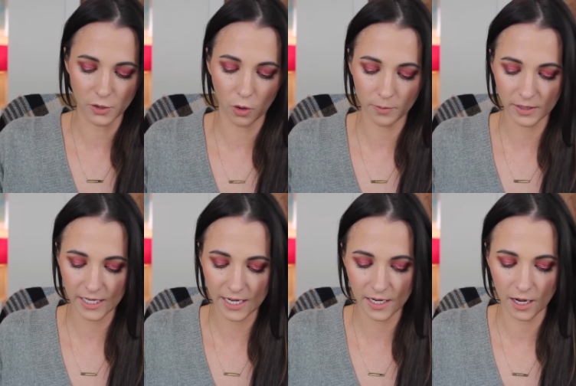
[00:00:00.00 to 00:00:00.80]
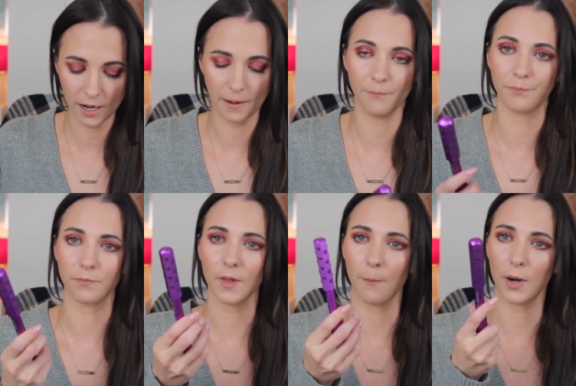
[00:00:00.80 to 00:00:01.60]

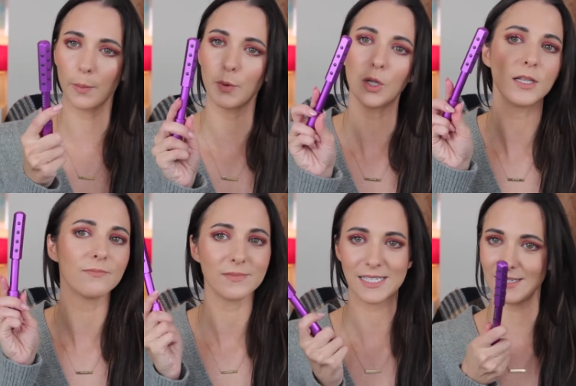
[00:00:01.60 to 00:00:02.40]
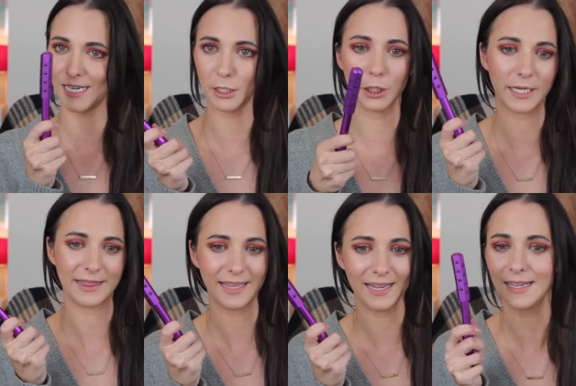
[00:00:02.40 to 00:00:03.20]
tourmaline purple stick
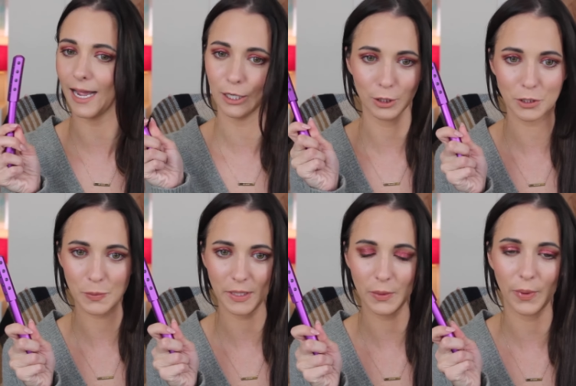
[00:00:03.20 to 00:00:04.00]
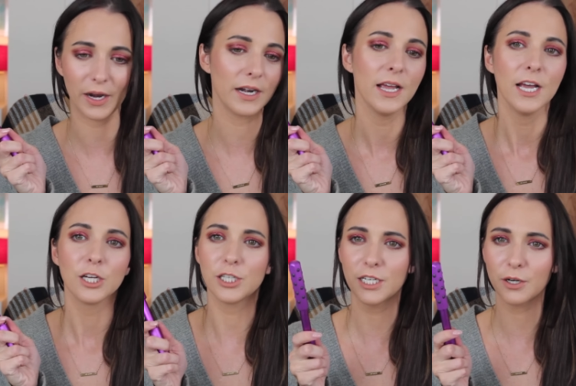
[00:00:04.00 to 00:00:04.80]
looking thing, kind of looks really weird.
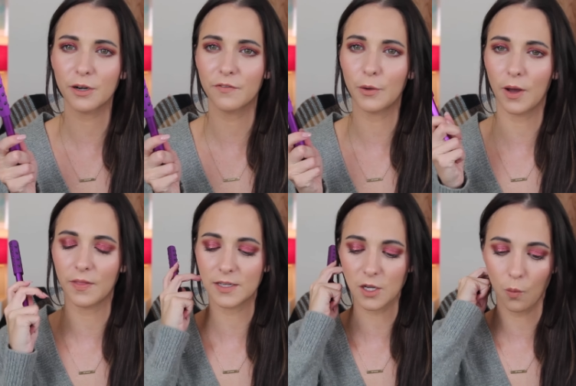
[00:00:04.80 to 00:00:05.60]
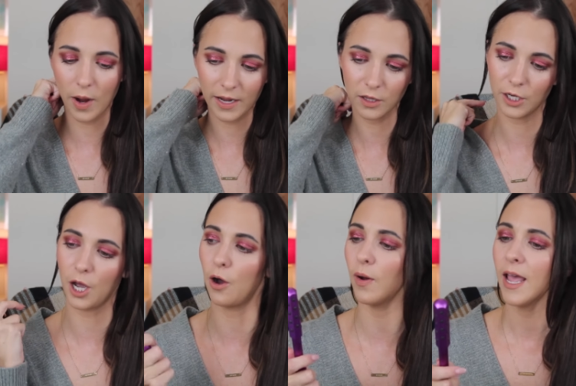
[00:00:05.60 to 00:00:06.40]
She did a review on this a while
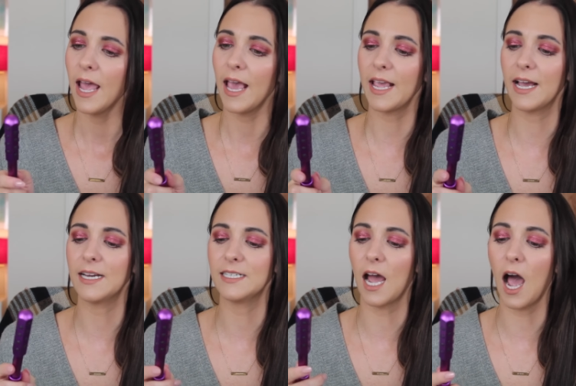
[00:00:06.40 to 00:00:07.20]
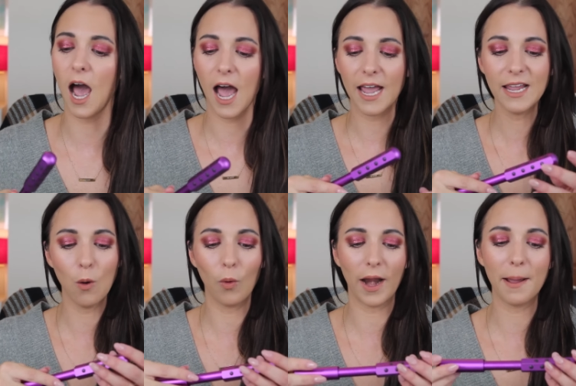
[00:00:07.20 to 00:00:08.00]
ago, and
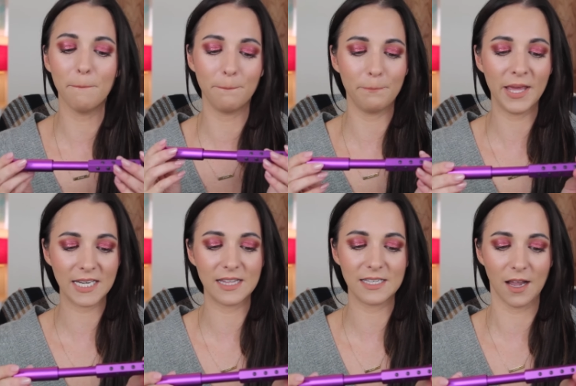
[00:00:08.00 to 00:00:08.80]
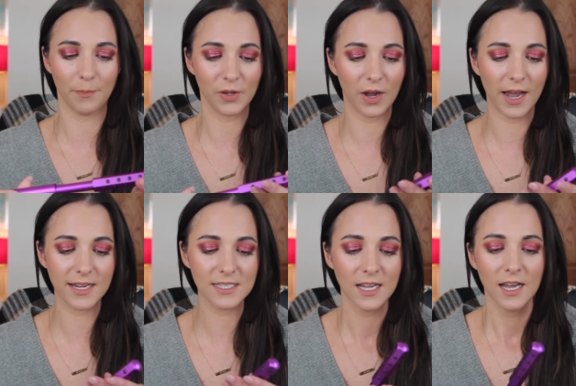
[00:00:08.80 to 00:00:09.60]
when I picked this up, you
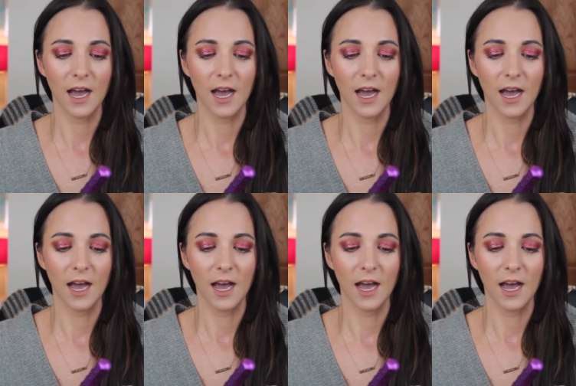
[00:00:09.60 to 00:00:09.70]
guys,